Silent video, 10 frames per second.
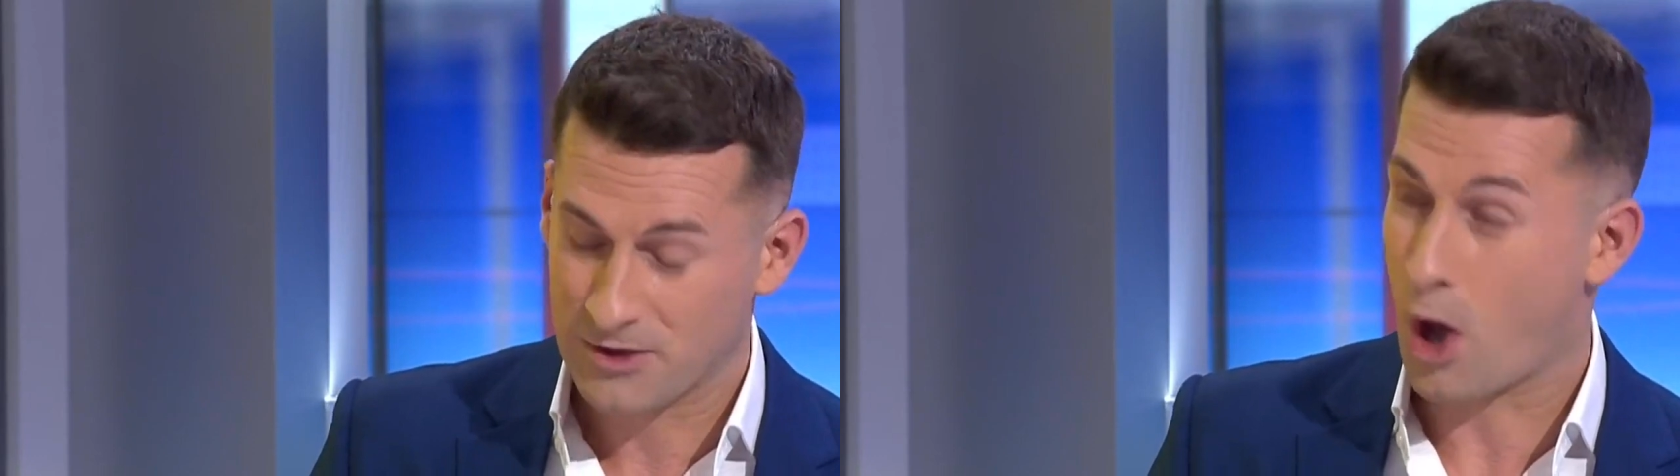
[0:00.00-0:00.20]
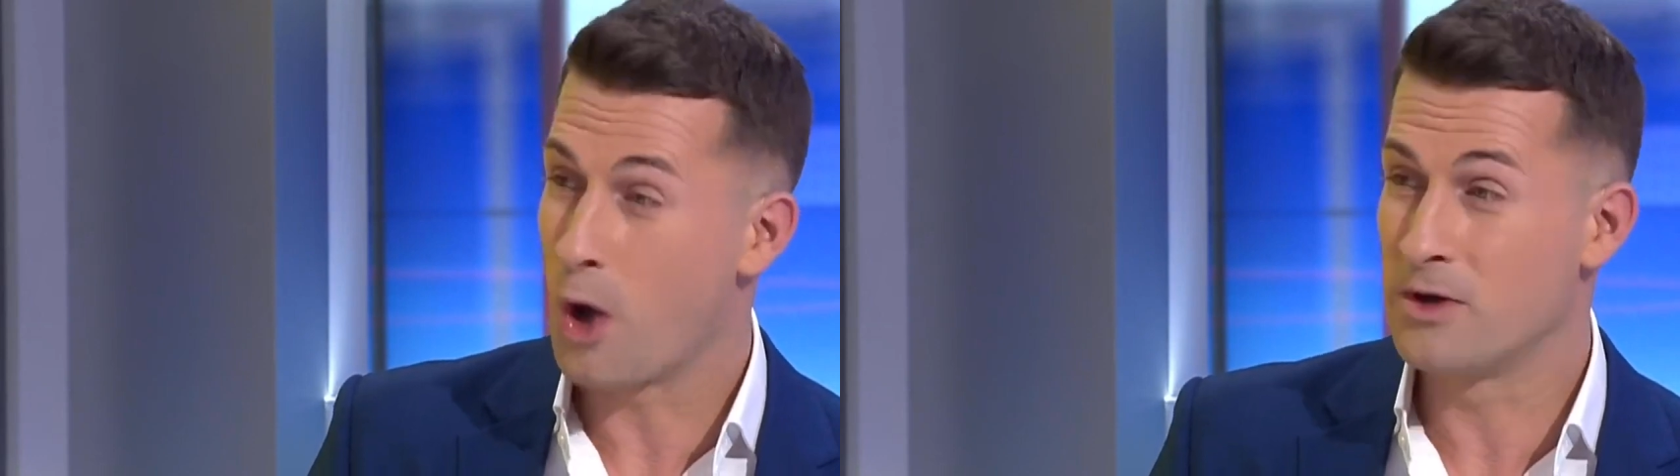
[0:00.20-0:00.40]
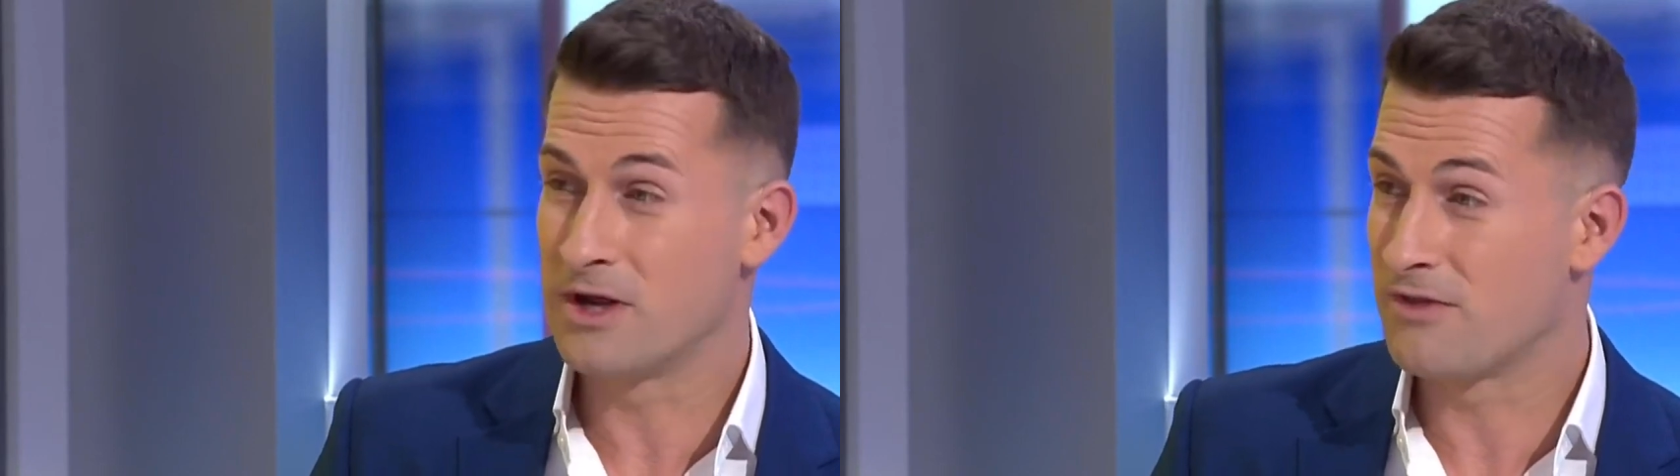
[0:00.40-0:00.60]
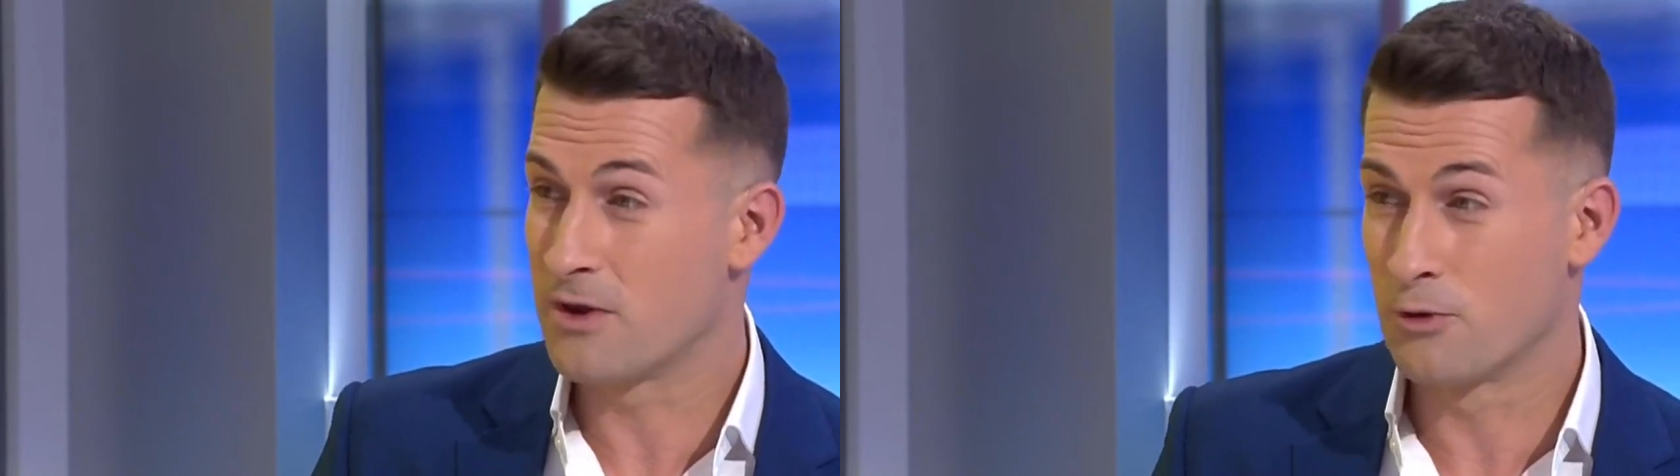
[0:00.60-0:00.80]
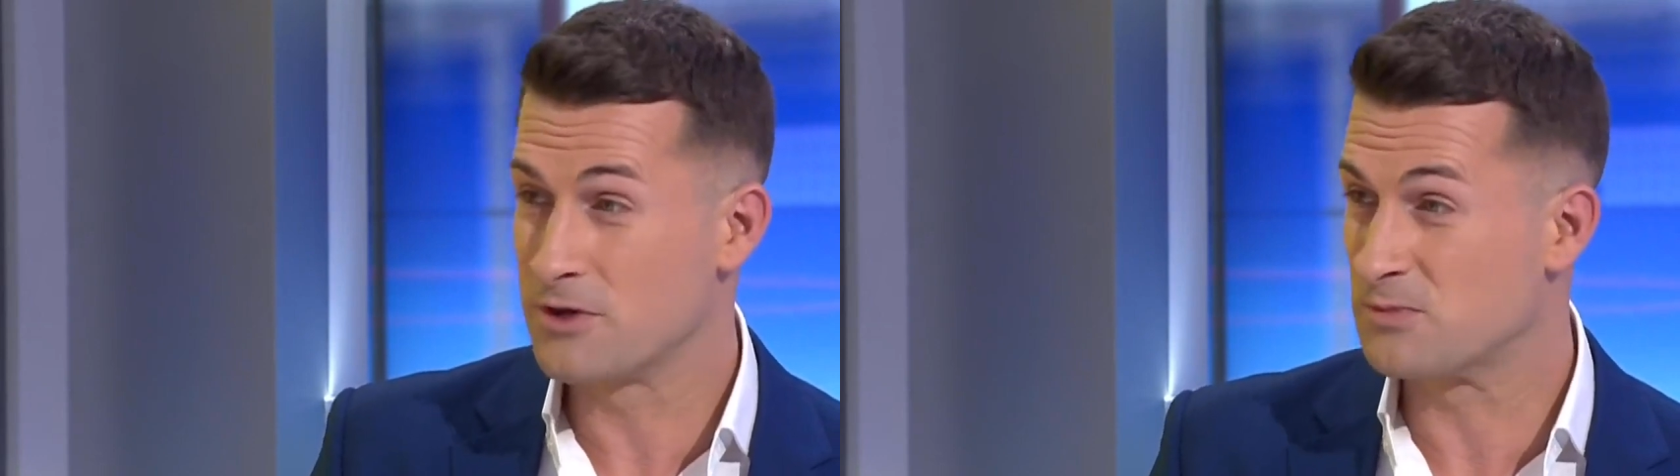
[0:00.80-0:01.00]
Not only have they
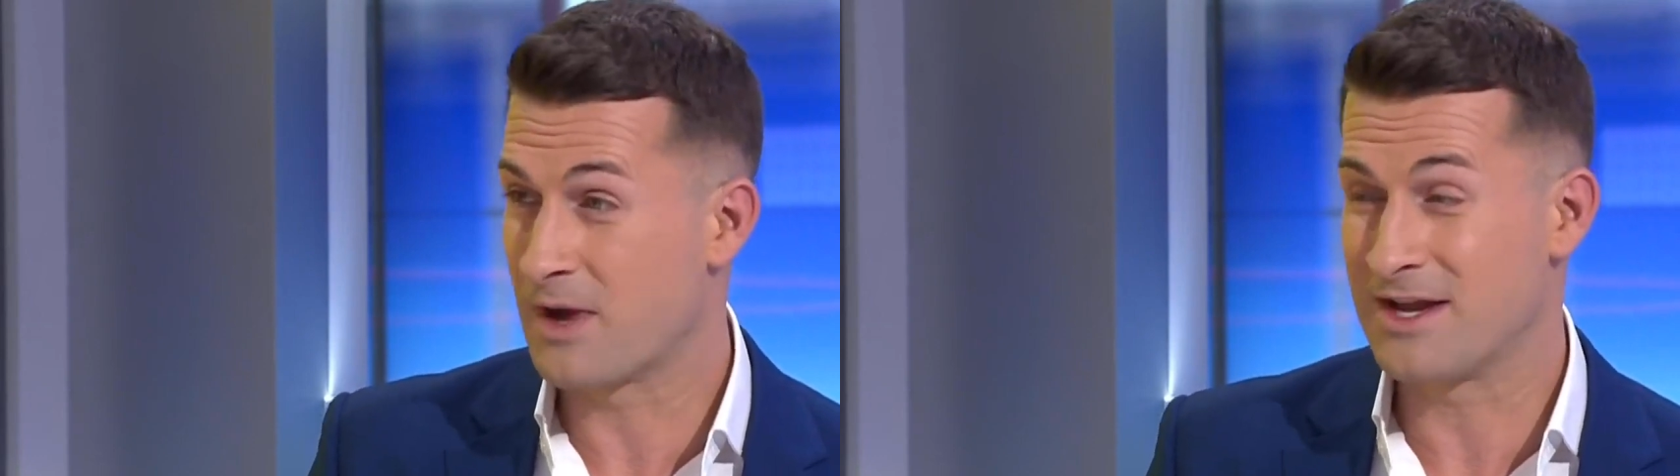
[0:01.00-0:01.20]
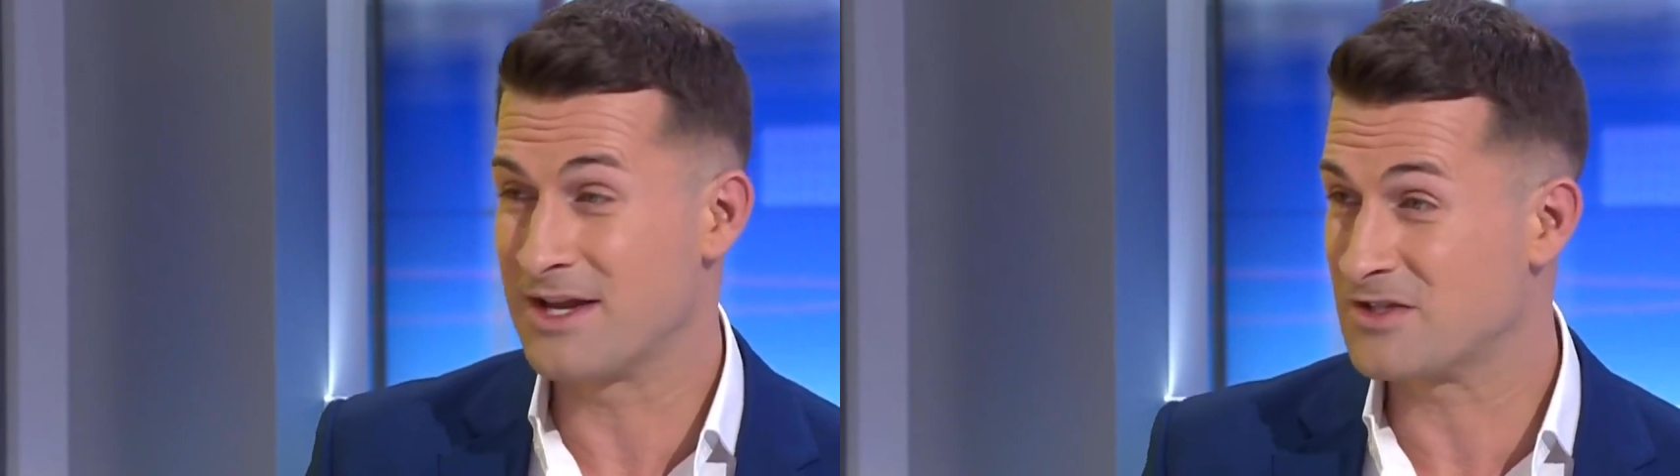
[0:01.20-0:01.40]
already spent in